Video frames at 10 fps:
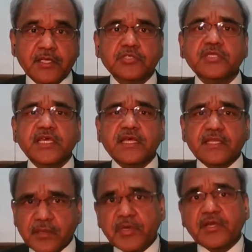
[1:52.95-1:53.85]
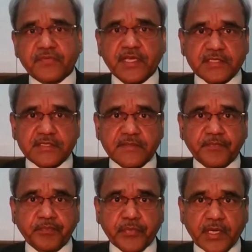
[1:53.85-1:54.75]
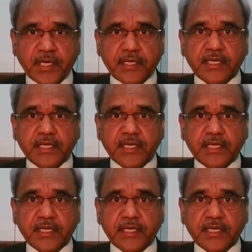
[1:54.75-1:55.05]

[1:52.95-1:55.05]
So there are a number of things, right?